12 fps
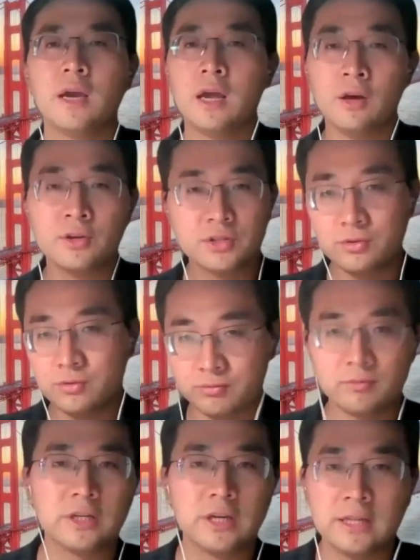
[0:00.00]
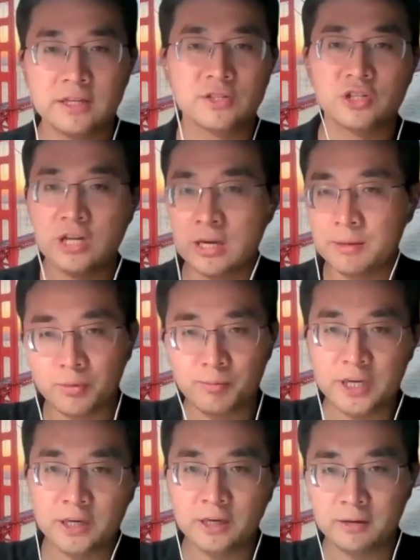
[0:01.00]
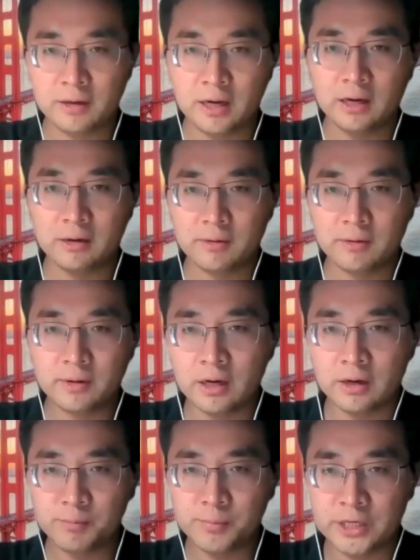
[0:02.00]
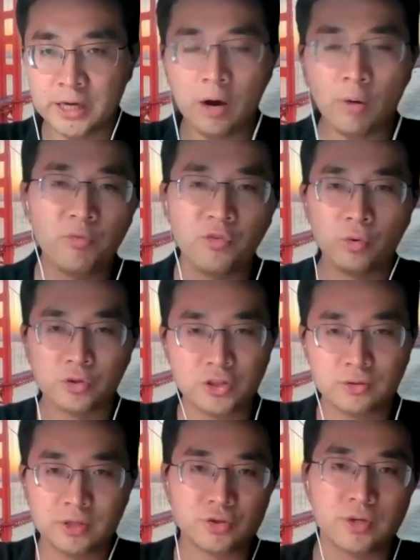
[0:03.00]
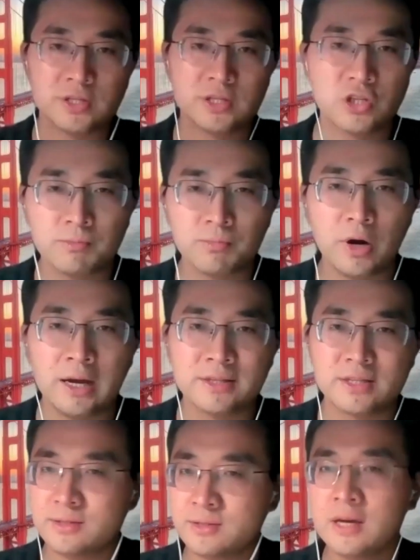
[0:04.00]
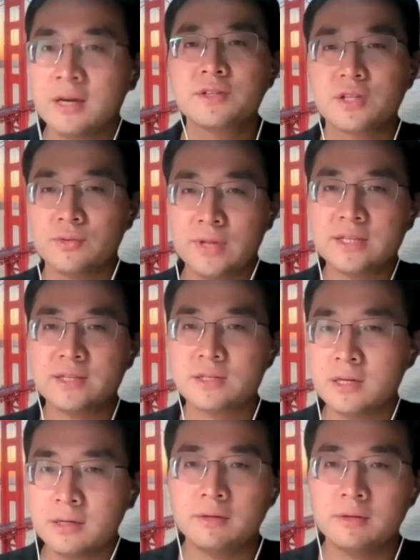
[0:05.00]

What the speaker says: and also can this shape be helpful to the transition process? So that's